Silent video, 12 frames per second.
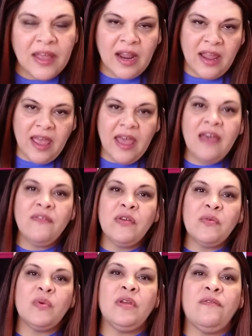that I
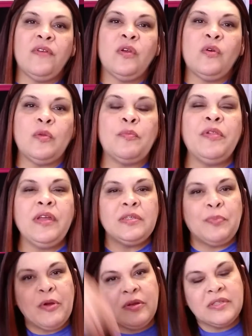haven't reviewed, please
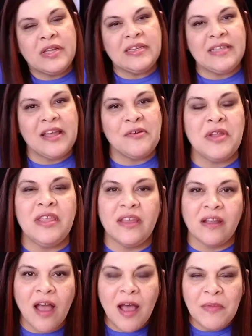post that down in the
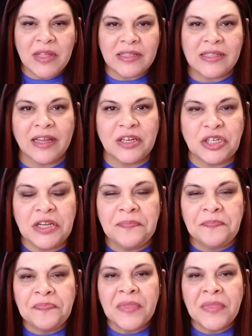comment section.